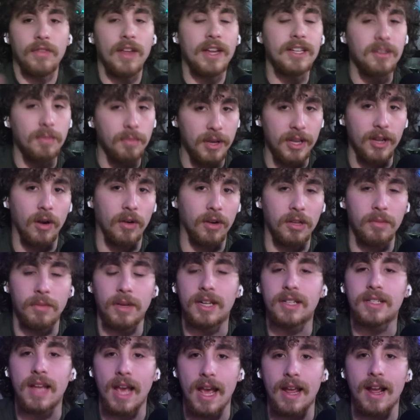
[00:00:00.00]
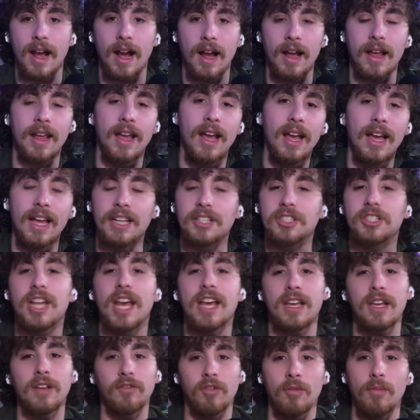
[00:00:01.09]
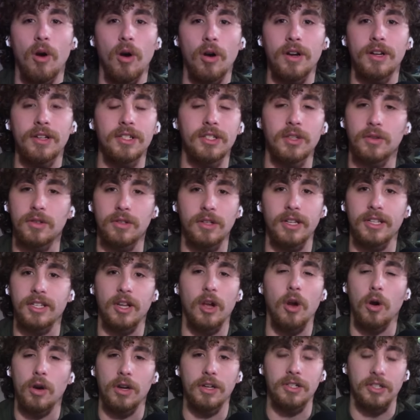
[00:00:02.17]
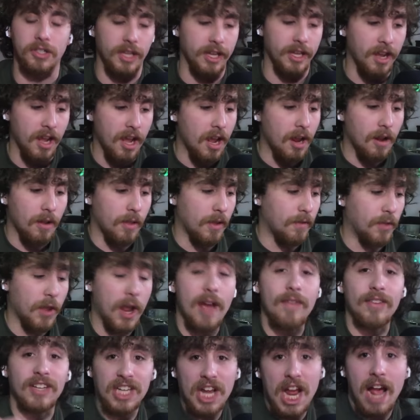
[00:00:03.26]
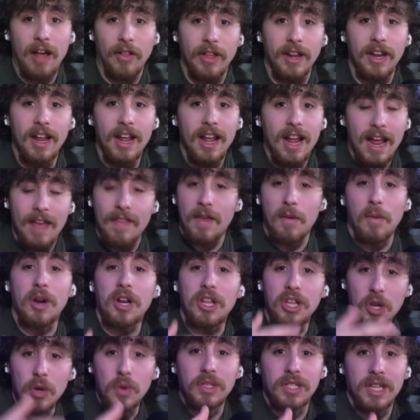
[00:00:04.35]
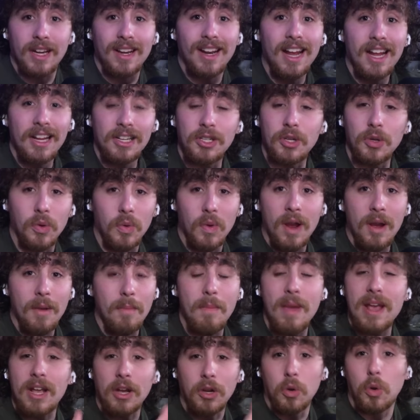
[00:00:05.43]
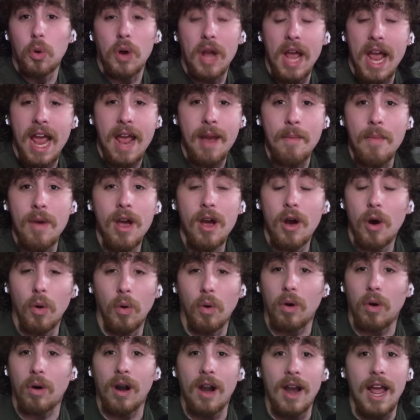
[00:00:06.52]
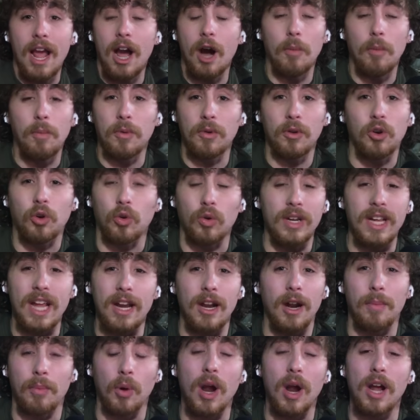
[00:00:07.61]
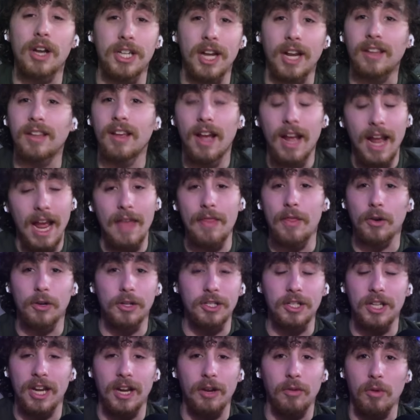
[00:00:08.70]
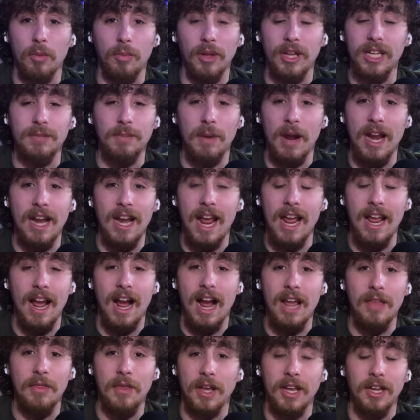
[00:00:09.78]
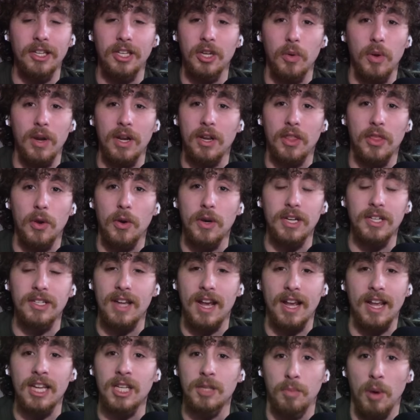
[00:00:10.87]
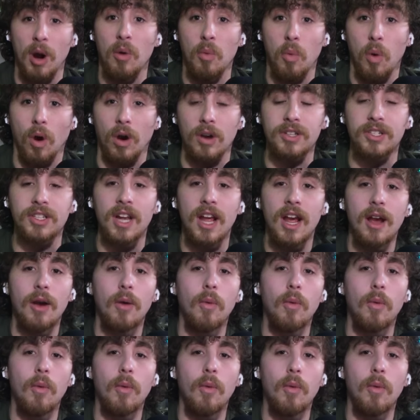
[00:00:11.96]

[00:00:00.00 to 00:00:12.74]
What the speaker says: That's a big argument, is AI is taking from artists. Because the artists, like, if they have a talent and they want to use it to make a cool game or help create a project, and they're just getting replaced by an AI that can do it in 30 seconds, but worse.